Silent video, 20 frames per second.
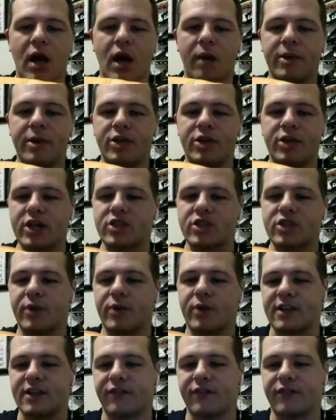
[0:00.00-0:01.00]
Yeah. And
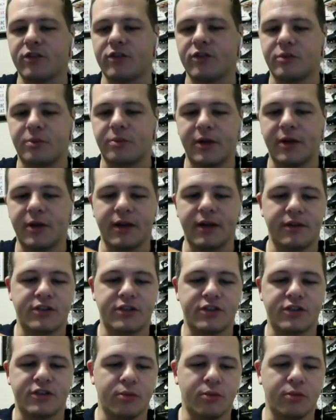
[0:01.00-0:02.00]
traction-wise, I found them to be
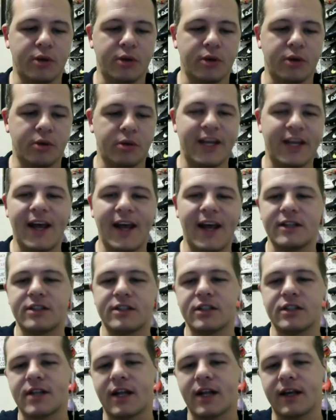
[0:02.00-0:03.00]
suitable, but again,
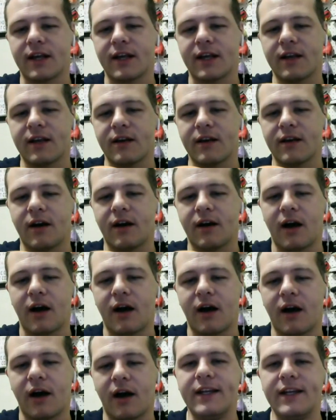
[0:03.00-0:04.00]
it's just like
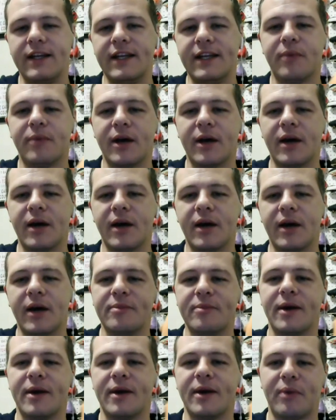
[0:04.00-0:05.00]
I need
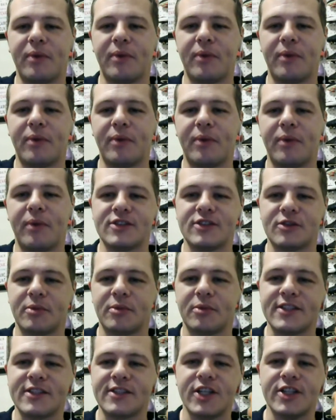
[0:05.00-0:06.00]
my blades
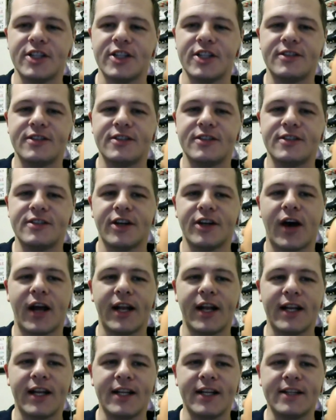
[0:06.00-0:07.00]
or my studs.
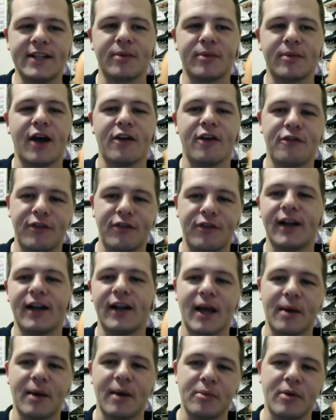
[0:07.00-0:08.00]
You know, I need something that I
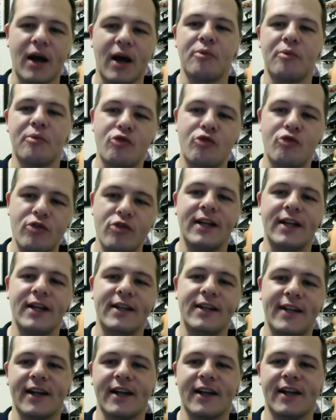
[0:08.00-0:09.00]
feel like I'm
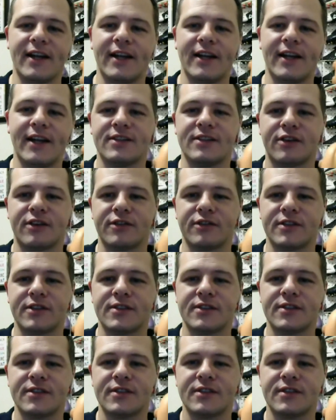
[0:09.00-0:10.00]
really digging into the
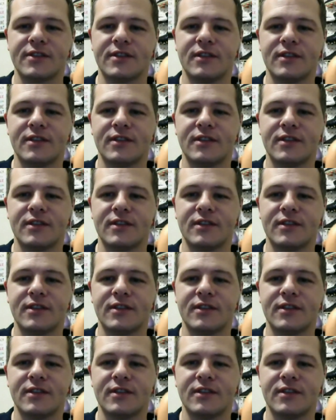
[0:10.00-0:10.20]
surface.